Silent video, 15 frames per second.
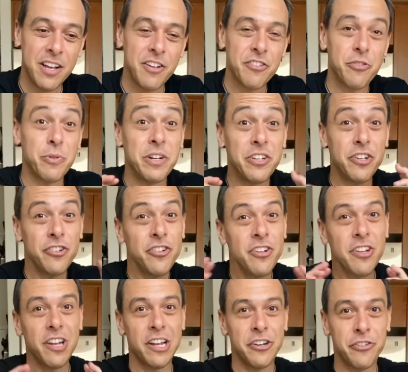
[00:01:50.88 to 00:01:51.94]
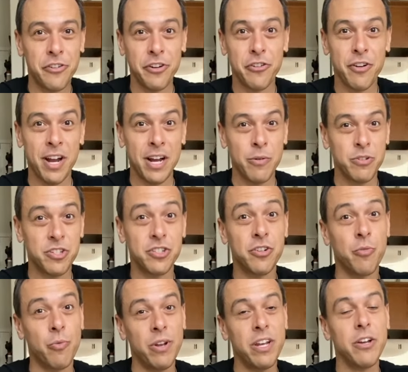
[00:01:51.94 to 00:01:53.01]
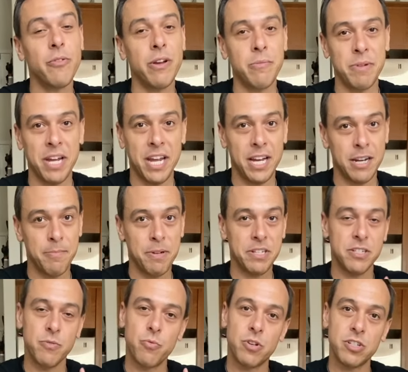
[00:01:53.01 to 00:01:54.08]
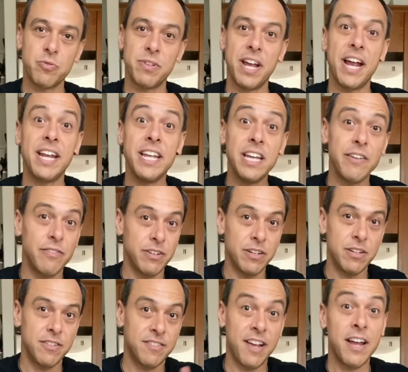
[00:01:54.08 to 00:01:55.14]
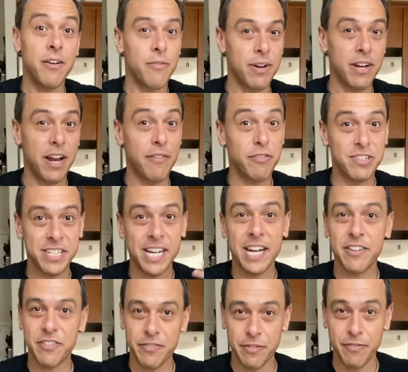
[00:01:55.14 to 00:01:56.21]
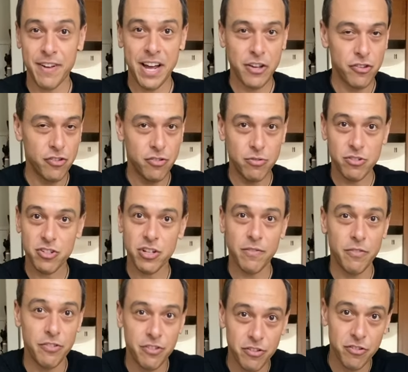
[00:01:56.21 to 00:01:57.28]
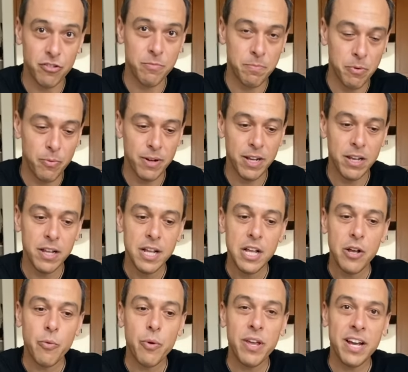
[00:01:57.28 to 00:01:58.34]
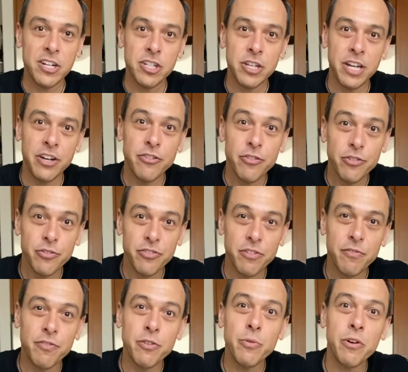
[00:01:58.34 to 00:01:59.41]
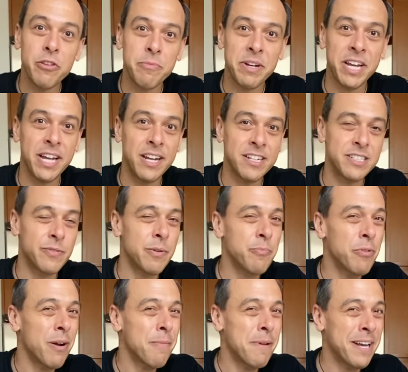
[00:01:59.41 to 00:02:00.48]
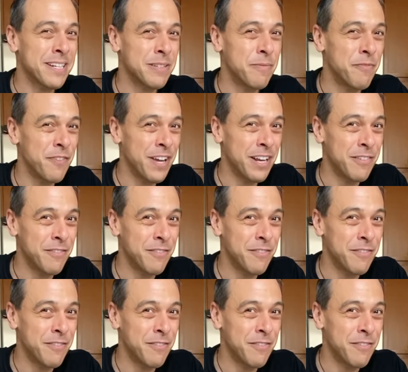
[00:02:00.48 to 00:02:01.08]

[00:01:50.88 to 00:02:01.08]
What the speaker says: So in addition to the Legendary track, which is a really great mechanic because it works with any given set, right? Every set has different factions, so it shuffles in super well. We actually introduced a few other mechanics, and we brought back some fan